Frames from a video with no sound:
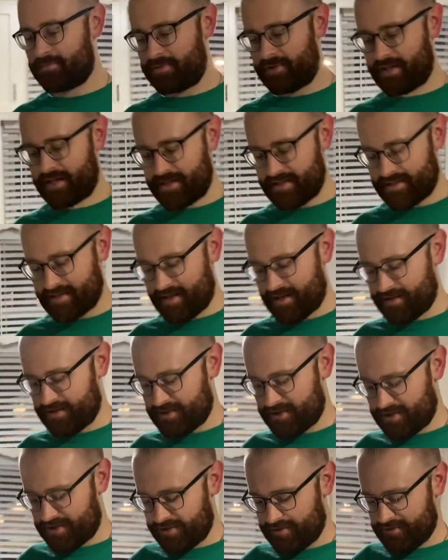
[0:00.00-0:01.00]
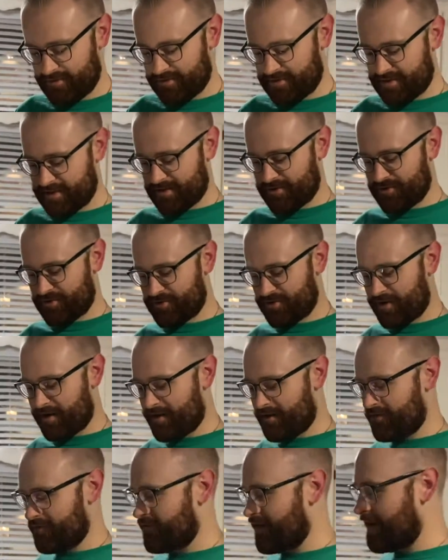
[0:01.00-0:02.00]
place. I got the two single
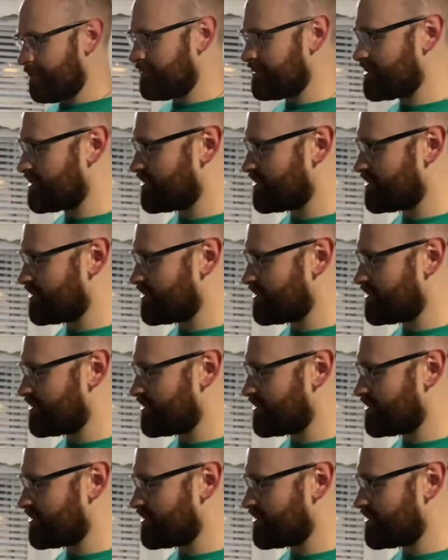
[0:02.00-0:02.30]
strike, rapid